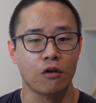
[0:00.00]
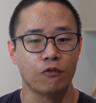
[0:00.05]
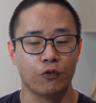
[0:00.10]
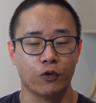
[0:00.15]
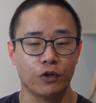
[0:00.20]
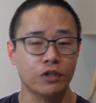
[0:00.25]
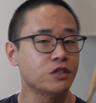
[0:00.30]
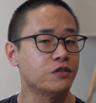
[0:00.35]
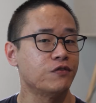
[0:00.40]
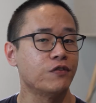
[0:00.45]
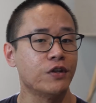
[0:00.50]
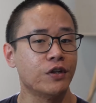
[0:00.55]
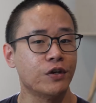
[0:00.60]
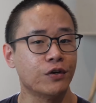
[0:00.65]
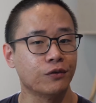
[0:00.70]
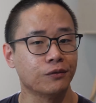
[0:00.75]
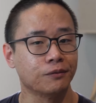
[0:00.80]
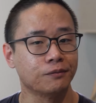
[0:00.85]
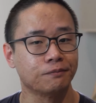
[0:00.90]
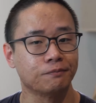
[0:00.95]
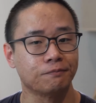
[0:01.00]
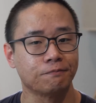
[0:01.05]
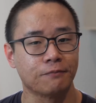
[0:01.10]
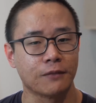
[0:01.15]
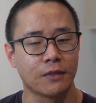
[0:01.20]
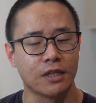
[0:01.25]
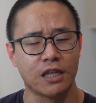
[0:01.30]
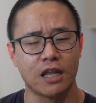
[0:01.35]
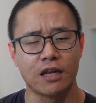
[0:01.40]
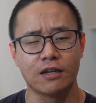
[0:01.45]
For this video,
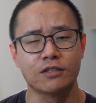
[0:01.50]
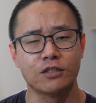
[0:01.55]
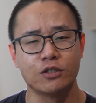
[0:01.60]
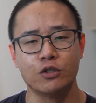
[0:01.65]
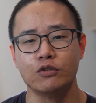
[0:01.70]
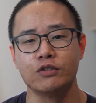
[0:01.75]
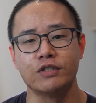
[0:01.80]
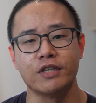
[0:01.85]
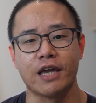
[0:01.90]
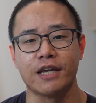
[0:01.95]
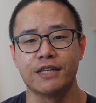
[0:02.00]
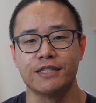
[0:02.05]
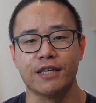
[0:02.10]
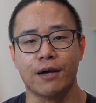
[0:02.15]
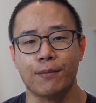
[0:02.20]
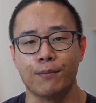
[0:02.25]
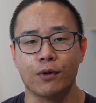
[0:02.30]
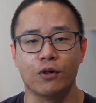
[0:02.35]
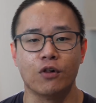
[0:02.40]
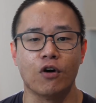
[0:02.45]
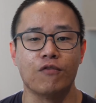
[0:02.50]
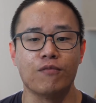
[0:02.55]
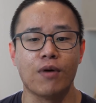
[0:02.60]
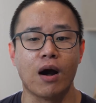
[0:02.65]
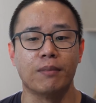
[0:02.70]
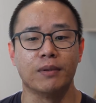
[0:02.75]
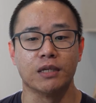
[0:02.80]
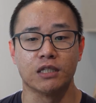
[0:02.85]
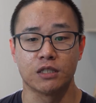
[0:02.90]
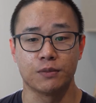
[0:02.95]
let us use the example of
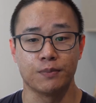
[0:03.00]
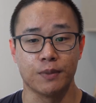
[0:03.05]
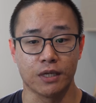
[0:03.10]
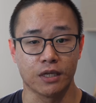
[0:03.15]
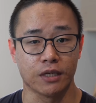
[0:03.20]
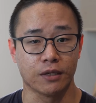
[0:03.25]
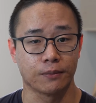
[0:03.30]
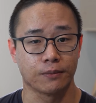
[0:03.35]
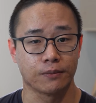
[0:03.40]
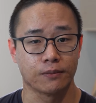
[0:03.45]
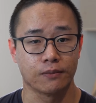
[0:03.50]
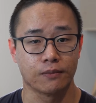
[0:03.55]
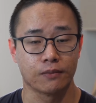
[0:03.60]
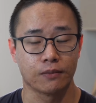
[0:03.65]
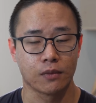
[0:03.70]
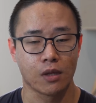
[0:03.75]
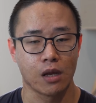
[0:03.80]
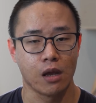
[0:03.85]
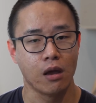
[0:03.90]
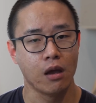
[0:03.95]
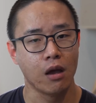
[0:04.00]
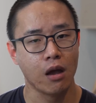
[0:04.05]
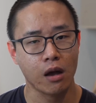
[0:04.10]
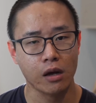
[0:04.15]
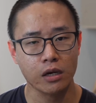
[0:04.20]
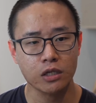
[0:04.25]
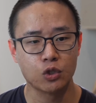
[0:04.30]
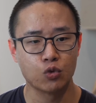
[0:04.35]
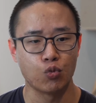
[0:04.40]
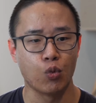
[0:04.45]
public speaking.
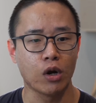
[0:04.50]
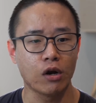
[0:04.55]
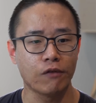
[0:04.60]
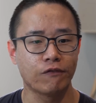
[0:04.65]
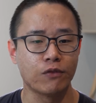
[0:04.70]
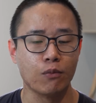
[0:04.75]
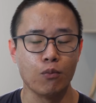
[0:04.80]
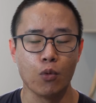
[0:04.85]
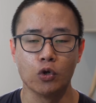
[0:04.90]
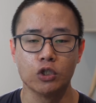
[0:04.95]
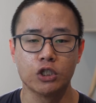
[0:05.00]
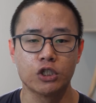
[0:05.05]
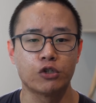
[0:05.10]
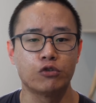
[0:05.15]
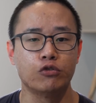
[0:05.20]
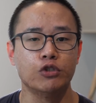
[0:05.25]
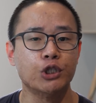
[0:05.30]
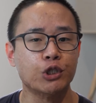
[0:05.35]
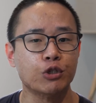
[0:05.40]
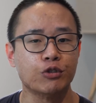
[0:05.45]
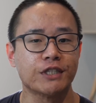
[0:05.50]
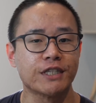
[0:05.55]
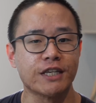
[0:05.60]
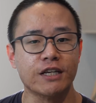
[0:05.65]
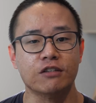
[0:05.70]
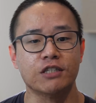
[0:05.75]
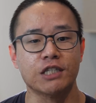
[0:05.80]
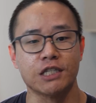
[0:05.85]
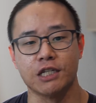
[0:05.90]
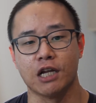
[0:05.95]
It is one of the most crucial
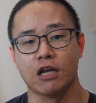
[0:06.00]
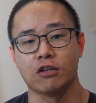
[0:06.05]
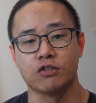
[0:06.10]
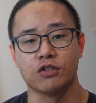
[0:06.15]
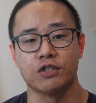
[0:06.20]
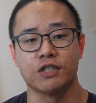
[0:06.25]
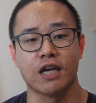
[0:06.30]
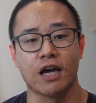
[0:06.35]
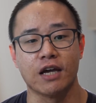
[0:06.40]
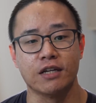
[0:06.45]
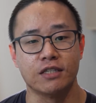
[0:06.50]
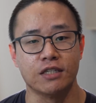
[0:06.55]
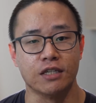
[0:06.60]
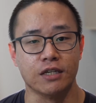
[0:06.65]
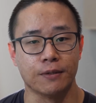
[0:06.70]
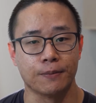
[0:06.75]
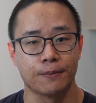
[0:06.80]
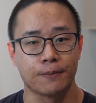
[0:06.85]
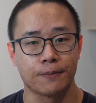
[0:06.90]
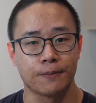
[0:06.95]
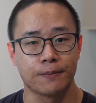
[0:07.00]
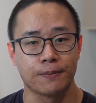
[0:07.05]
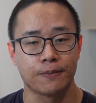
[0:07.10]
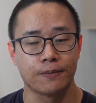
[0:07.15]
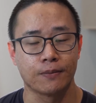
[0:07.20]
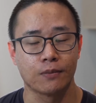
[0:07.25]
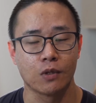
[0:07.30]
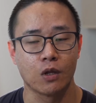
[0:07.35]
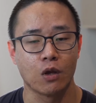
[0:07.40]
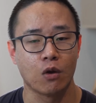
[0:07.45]
skills in our society.
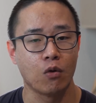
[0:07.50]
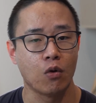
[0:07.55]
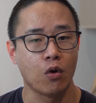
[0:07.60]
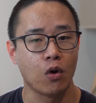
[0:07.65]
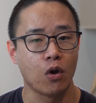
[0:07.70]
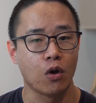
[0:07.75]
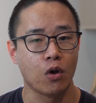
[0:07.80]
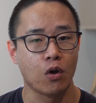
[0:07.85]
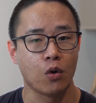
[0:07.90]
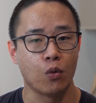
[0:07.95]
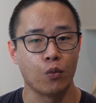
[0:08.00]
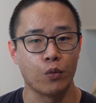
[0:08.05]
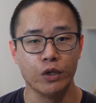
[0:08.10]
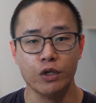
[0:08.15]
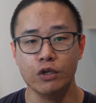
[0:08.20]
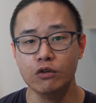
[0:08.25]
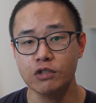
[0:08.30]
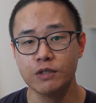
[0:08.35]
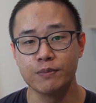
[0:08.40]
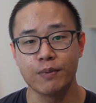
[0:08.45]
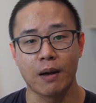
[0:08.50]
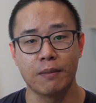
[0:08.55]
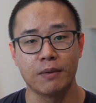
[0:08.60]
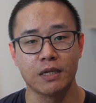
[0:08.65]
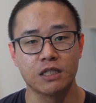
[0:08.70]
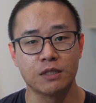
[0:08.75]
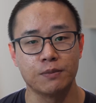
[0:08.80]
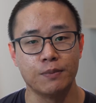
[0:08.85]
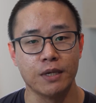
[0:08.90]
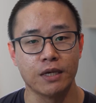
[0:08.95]
We use
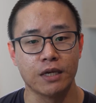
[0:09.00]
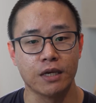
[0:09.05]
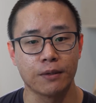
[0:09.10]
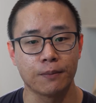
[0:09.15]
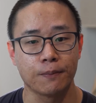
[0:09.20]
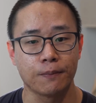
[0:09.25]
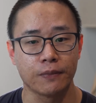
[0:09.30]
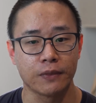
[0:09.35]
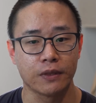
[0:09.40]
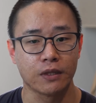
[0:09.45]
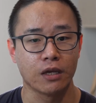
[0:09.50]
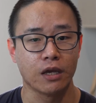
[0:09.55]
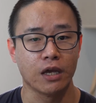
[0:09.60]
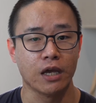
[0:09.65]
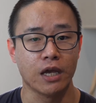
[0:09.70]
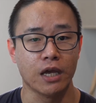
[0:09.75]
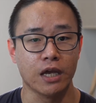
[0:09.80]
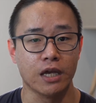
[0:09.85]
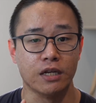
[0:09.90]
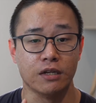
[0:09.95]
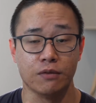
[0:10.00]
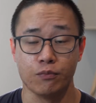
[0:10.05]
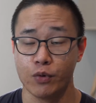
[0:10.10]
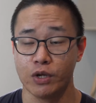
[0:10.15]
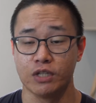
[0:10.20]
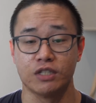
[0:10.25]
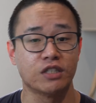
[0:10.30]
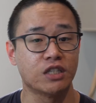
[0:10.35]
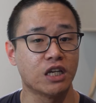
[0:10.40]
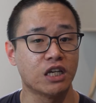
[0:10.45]
public speaking in
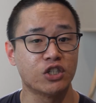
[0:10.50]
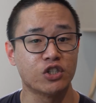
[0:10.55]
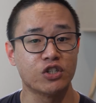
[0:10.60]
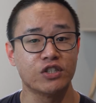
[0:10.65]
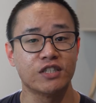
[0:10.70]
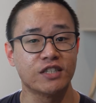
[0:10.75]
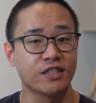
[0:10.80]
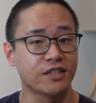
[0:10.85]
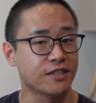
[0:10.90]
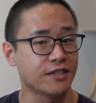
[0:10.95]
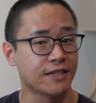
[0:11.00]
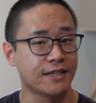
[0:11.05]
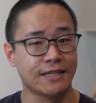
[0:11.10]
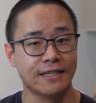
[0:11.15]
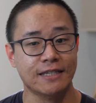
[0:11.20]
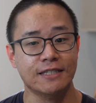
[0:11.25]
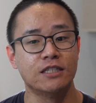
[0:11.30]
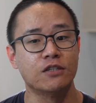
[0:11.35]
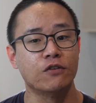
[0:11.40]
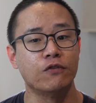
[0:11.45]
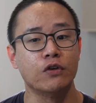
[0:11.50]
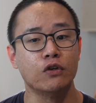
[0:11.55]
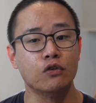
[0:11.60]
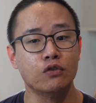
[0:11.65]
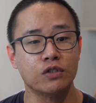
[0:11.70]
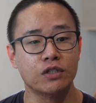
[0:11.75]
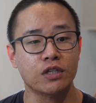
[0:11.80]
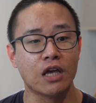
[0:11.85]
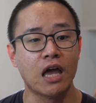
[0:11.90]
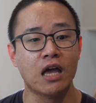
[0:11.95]
presentations,
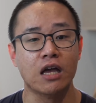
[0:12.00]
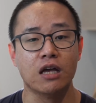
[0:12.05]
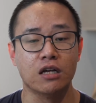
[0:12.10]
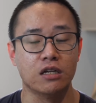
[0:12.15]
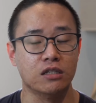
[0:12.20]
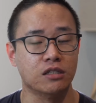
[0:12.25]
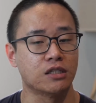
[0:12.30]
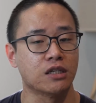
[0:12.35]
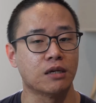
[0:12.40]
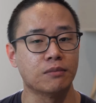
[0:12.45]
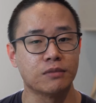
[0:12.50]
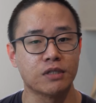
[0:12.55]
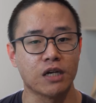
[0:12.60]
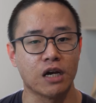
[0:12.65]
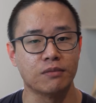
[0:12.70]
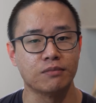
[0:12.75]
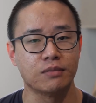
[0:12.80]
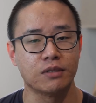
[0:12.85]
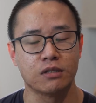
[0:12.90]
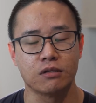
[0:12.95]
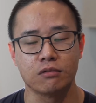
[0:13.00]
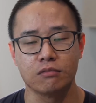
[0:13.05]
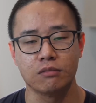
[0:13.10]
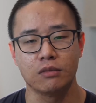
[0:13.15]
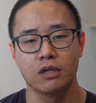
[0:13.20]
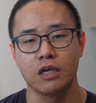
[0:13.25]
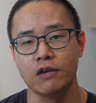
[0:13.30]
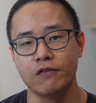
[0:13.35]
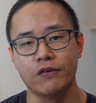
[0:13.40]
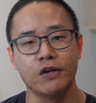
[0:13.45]
interviews, and sometimes
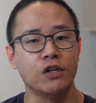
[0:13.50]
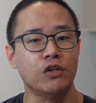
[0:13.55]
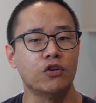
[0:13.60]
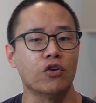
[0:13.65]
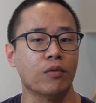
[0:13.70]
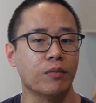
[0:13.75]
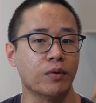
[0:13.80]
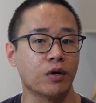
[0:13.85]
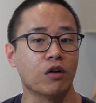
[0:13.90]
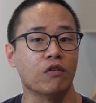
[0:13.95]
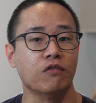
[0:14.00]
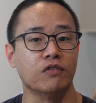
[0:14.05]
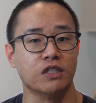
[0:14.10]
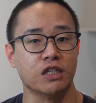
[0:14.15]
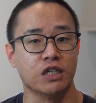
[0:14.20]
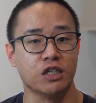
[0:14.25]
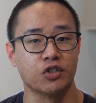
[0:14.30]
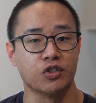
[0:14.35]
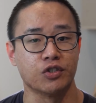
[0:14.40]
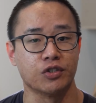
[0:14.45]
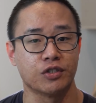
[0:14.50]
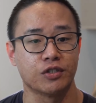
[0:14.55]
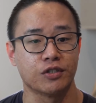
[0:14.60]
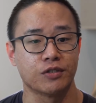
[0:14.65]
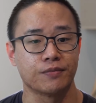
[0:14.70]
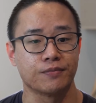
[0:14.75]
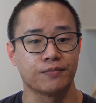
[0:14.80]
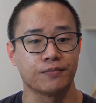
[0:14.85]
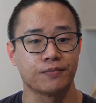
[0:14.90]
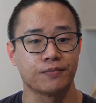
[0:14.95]
even in normal conversations.